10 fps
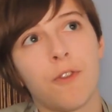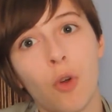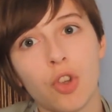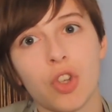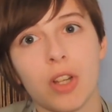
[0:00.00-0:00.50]

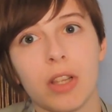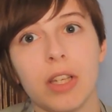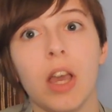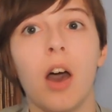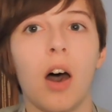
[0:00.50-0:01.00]

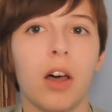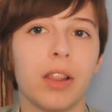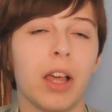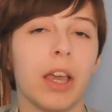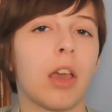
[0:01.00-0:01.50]
Unfortunately,
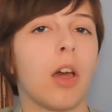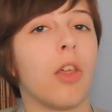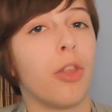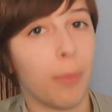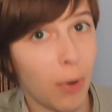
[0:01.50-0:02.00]
unlike
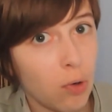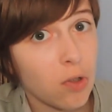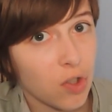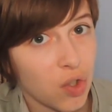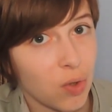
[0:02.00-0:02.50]
the
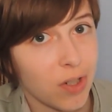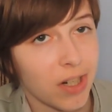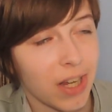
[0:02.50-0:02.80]
motor scooter